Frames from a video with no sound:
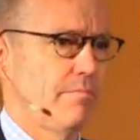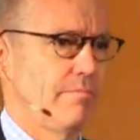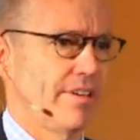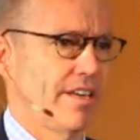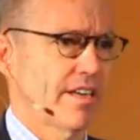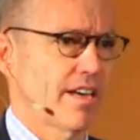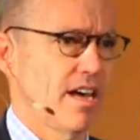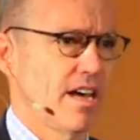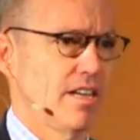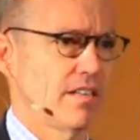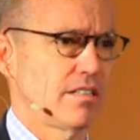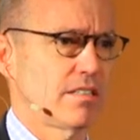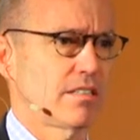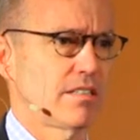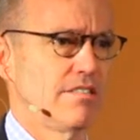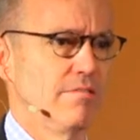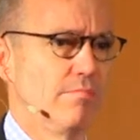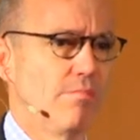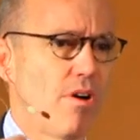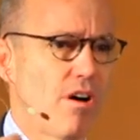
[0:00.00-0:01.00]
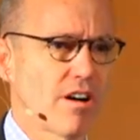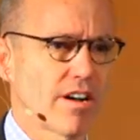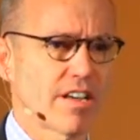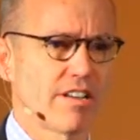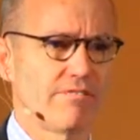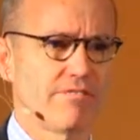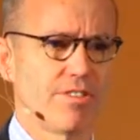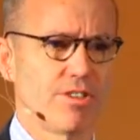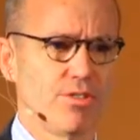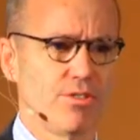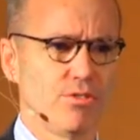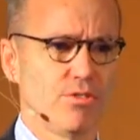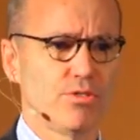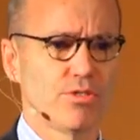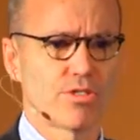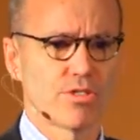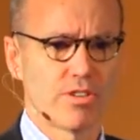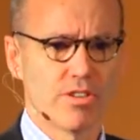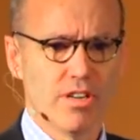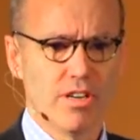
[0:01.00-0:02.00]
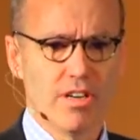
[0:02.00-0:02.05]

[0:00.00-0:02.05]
because the market views,